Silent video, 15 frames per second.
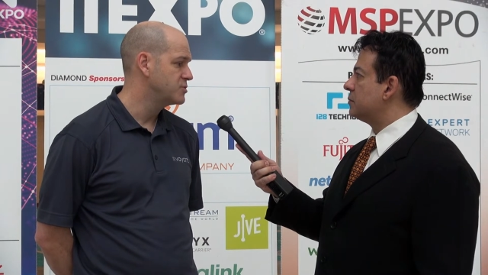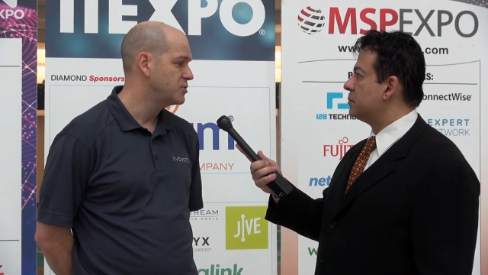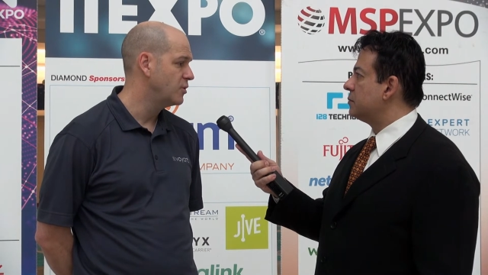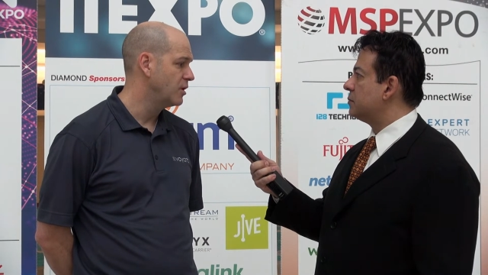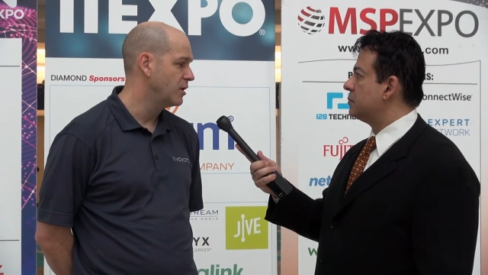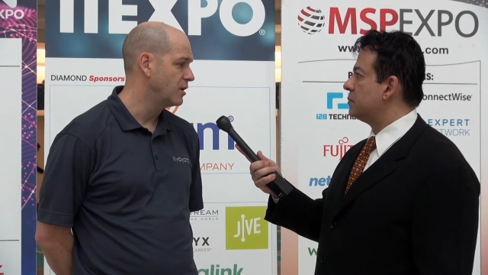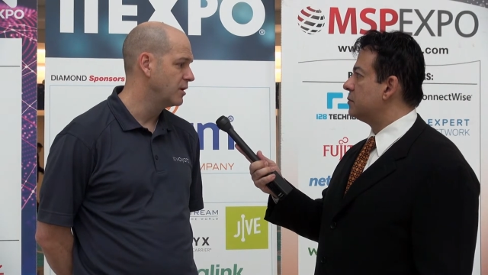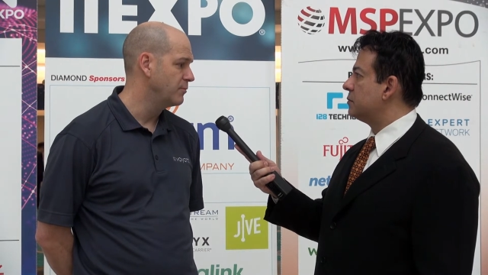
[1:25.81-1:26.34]
Speaker 1: to
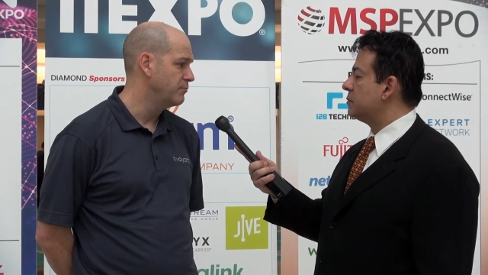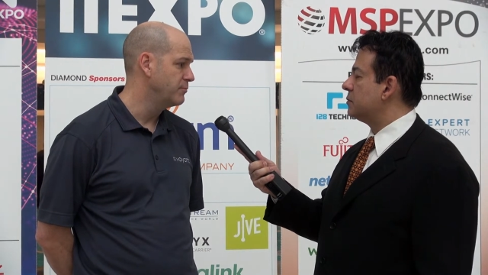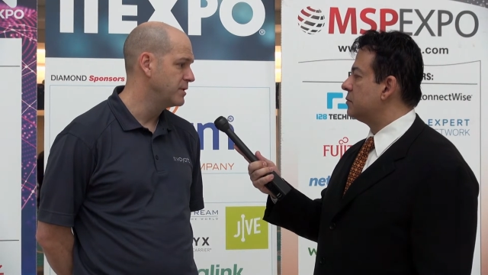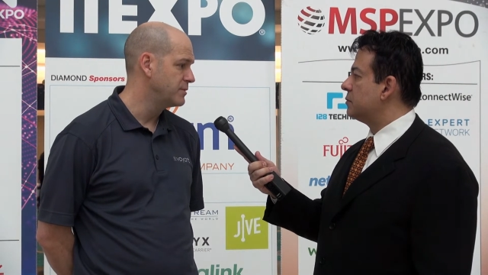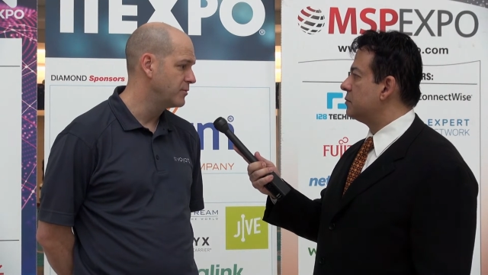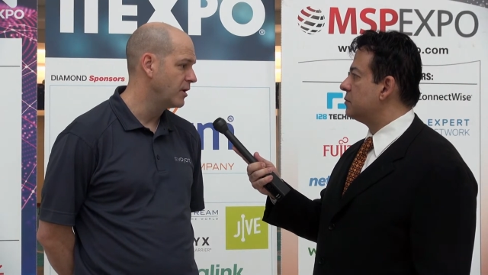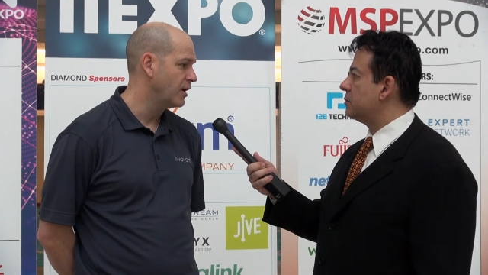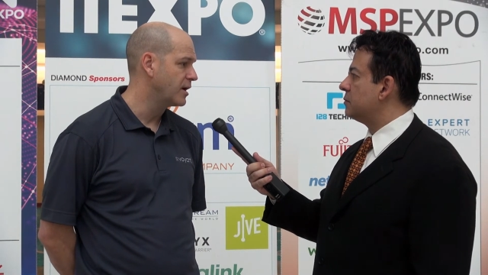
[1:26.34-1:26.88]
our
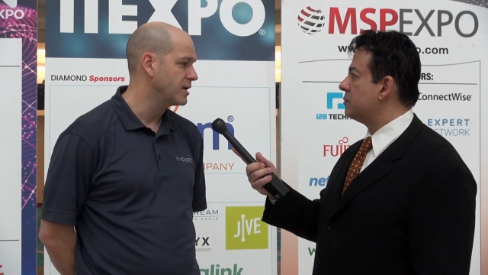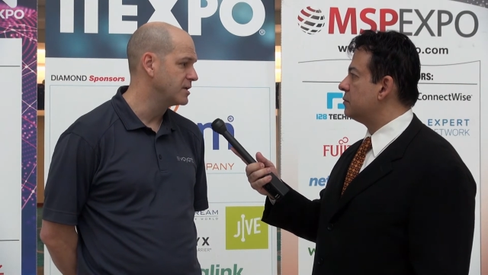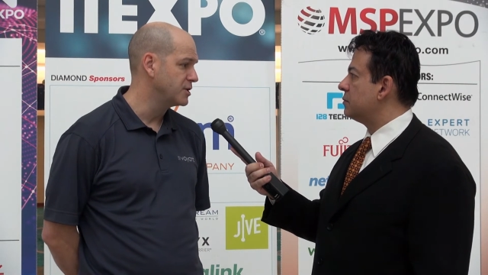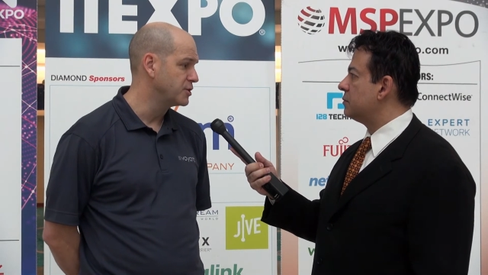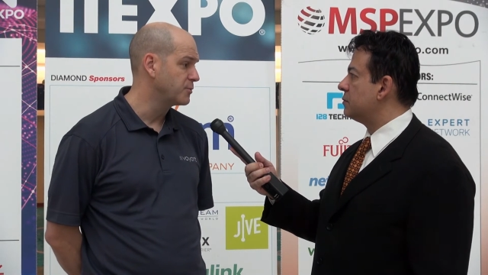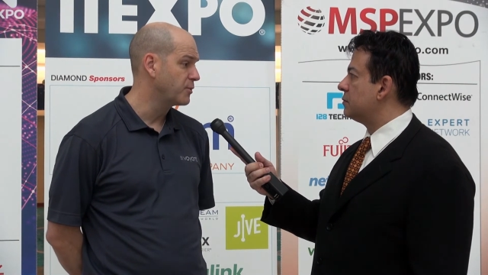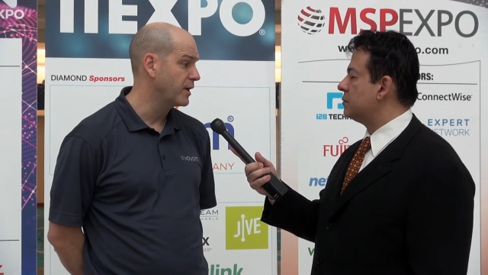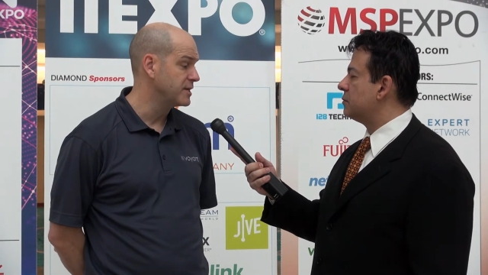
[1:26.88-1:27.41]
mid-market and
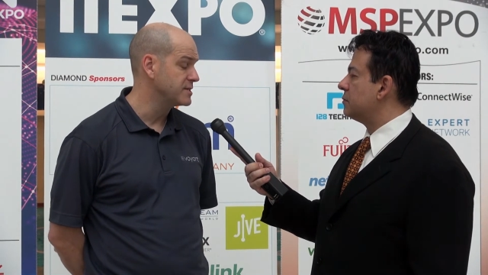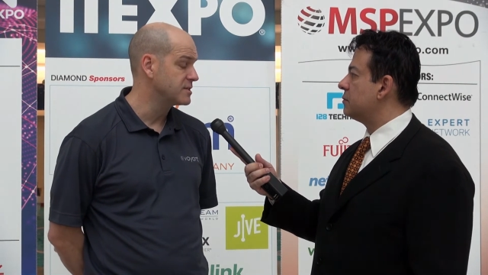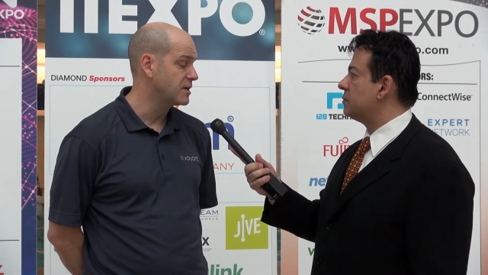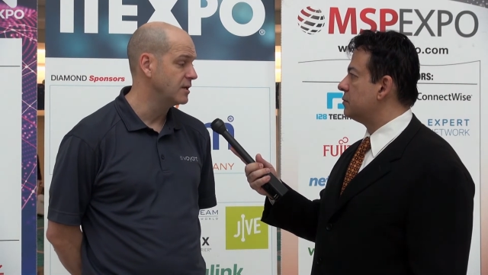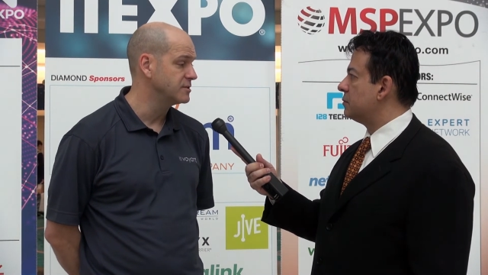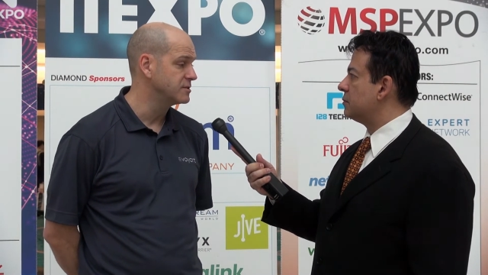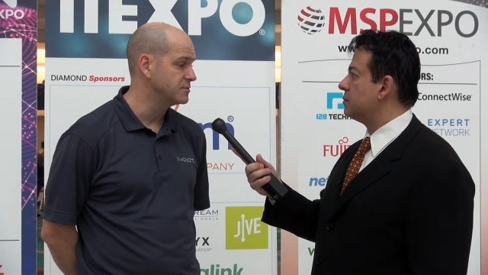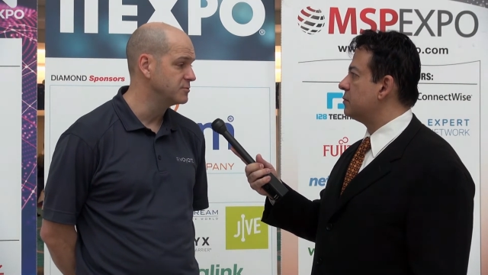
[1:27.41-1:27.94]
enterprise
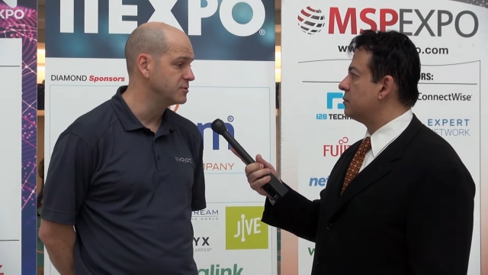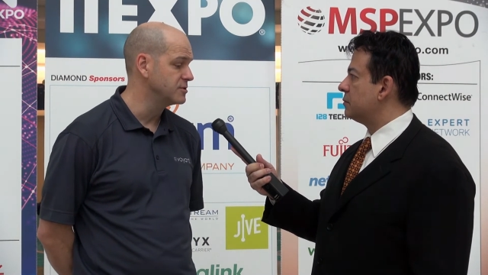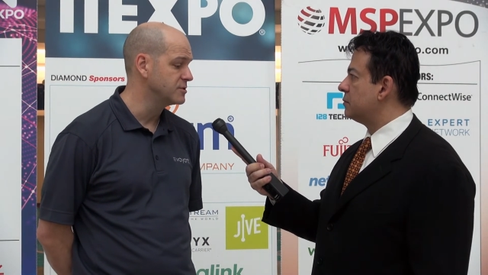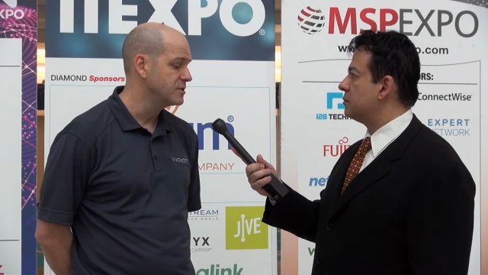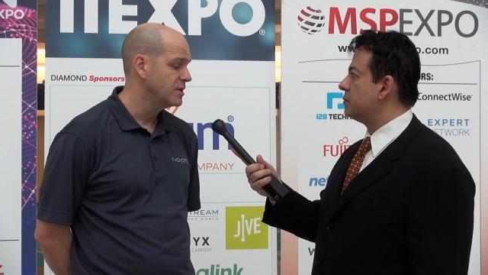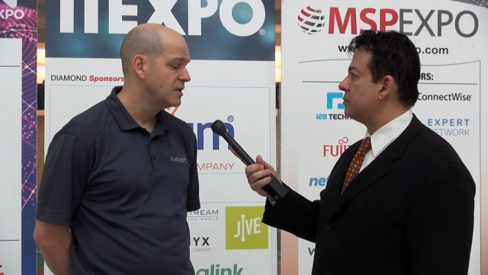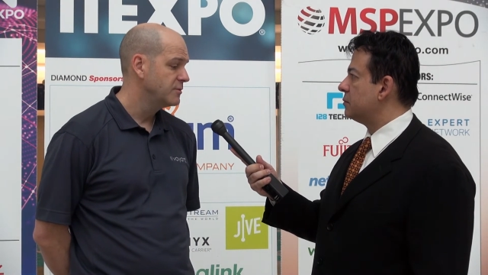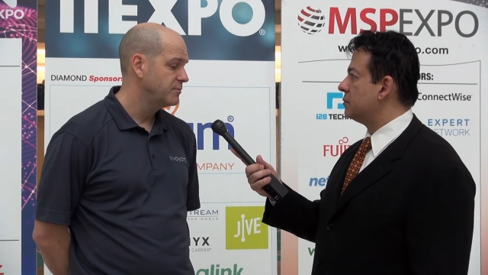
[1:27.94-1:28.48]

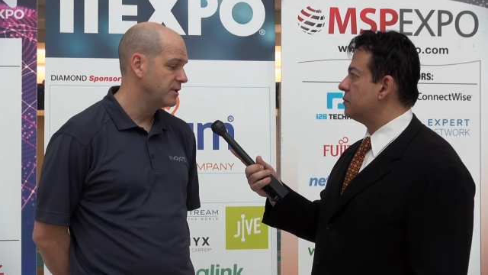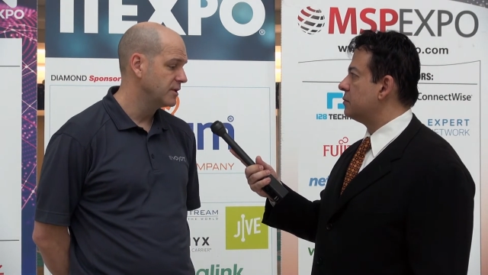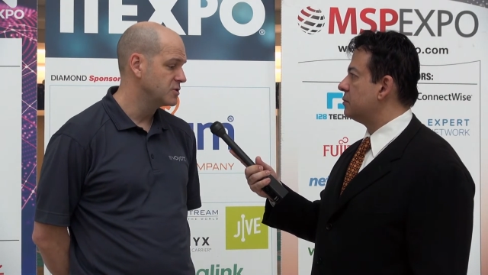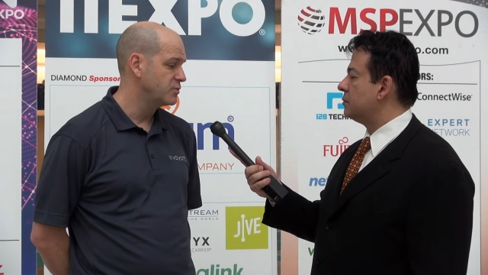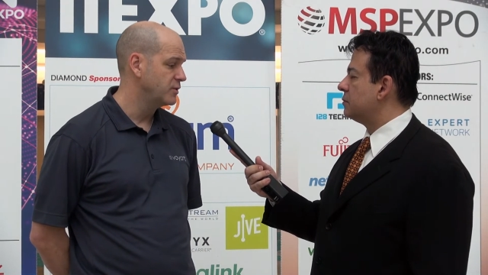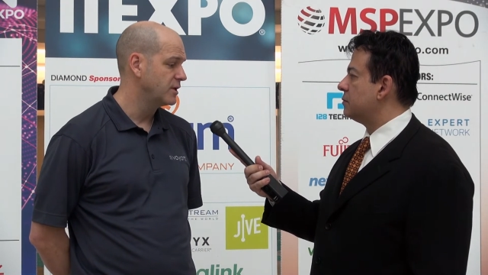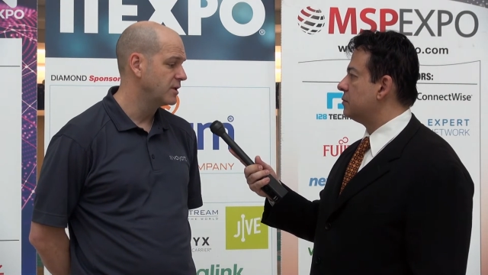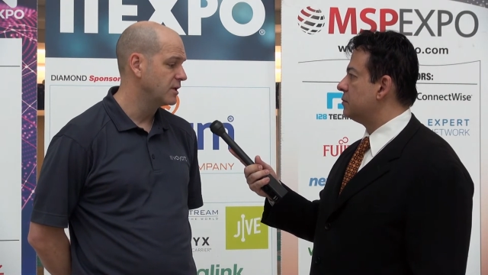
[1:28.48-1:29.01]
customers
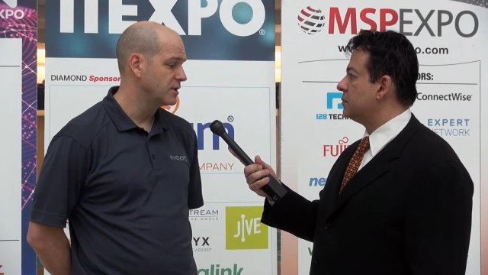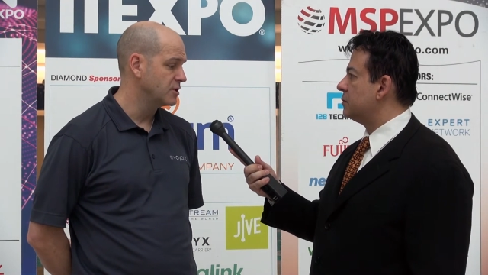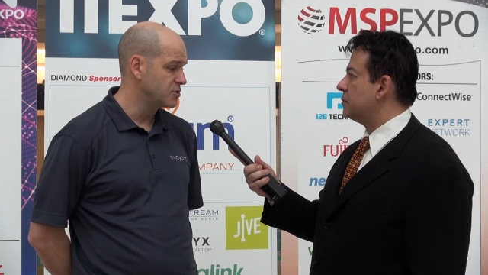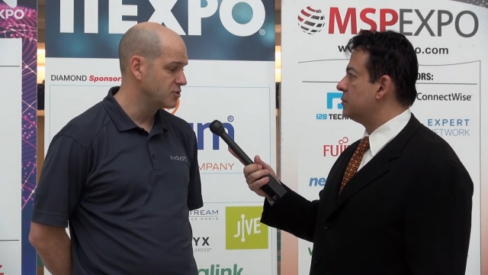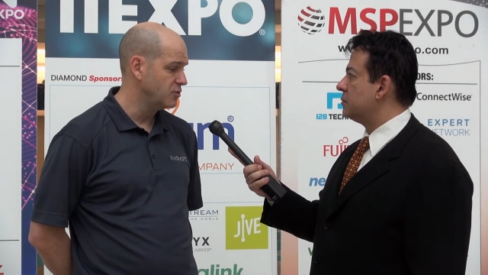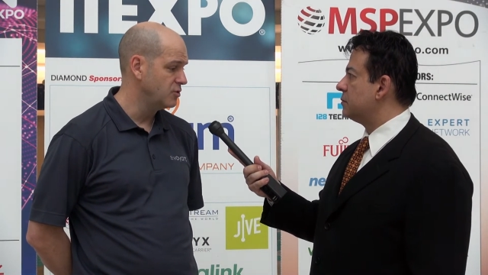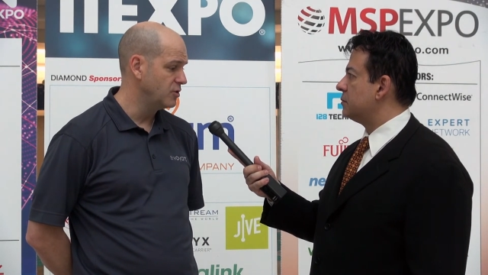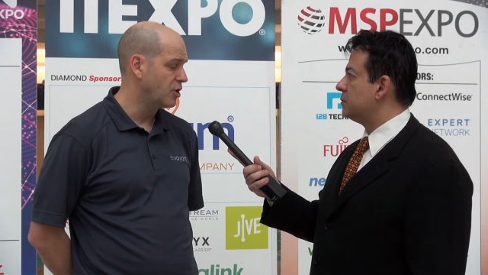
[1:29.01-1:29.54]
because we can
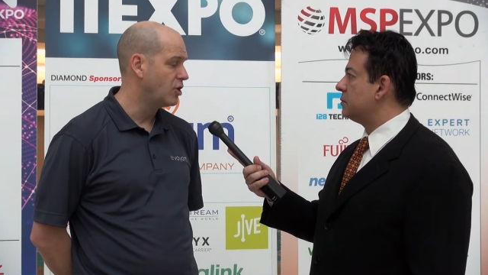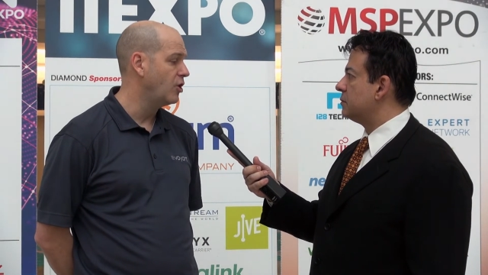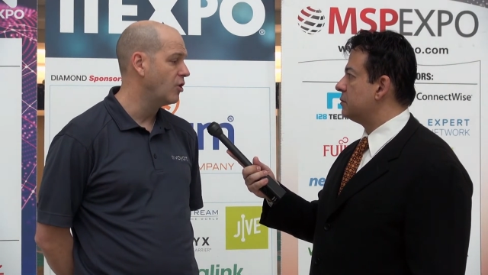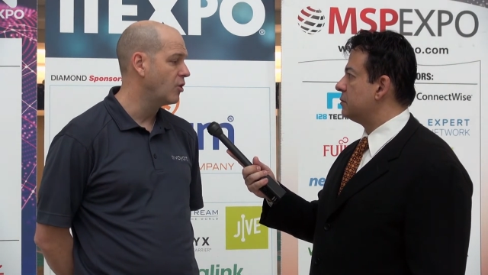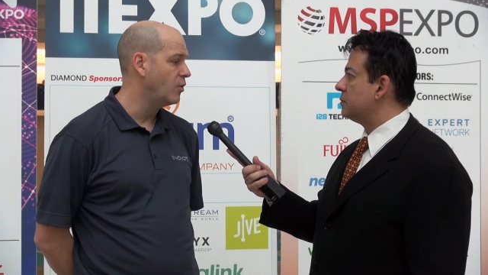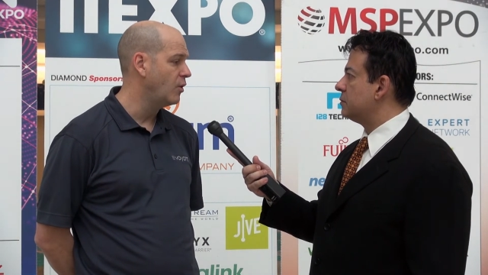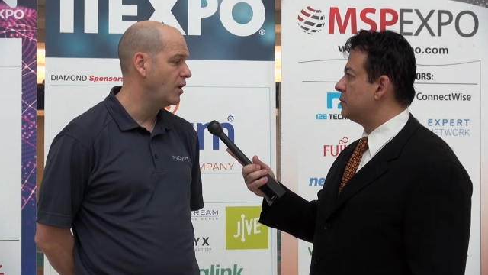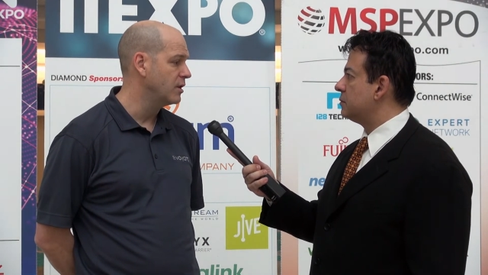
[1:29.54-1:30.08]
control the call
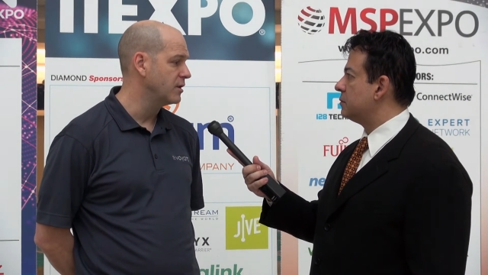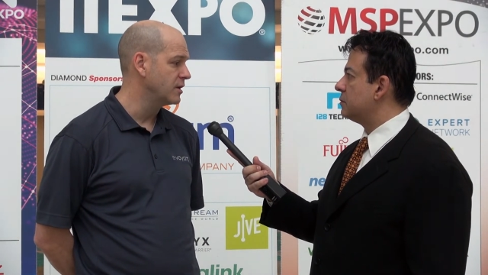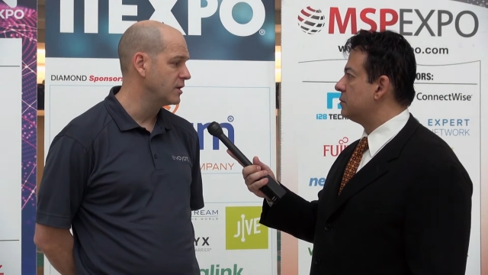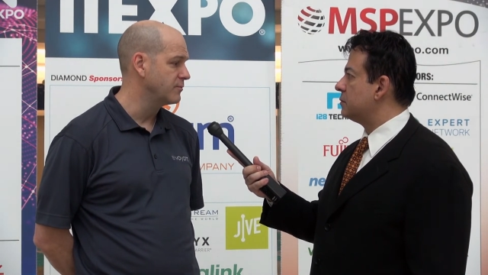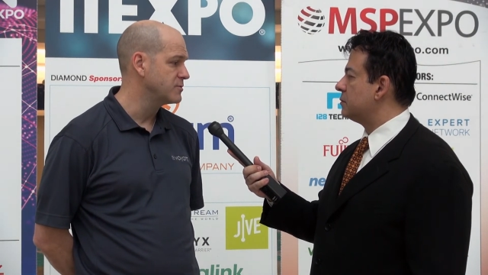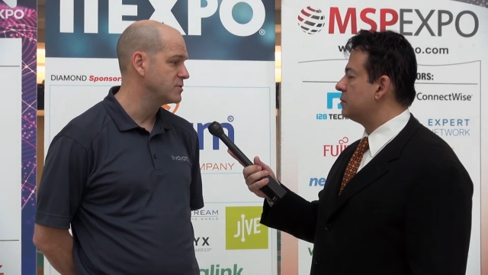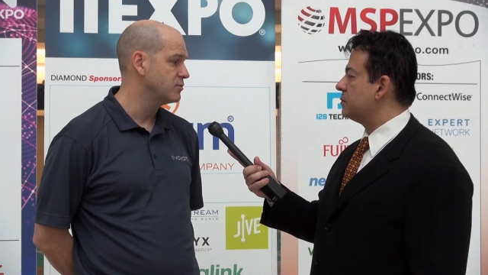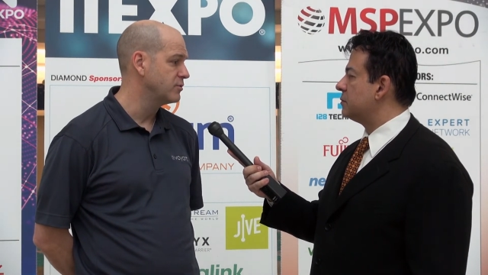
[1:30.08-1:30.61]
quality. So